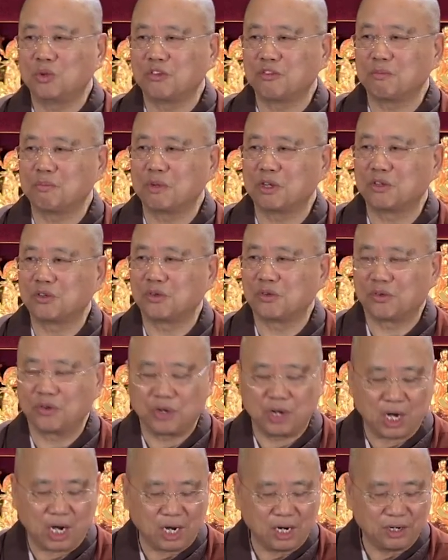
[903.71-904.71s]
with
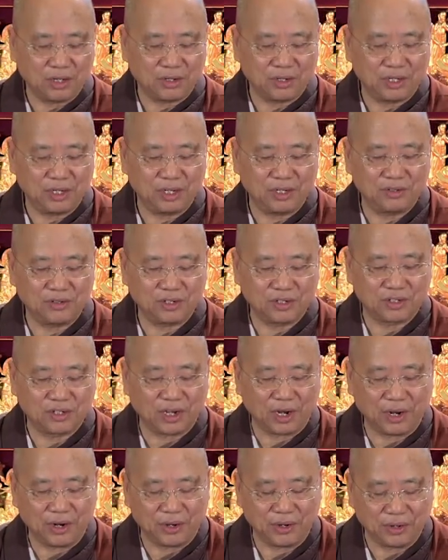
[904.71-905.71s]
materiality and
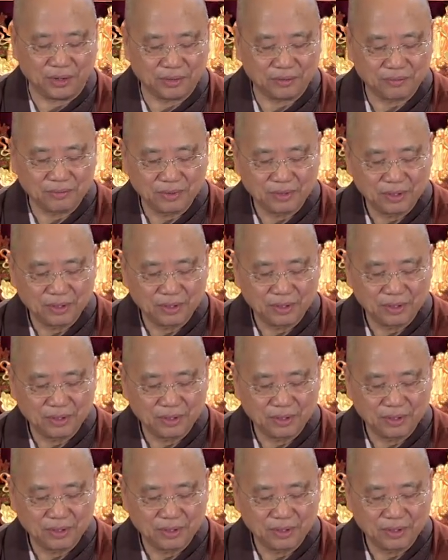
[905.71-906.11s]
desire.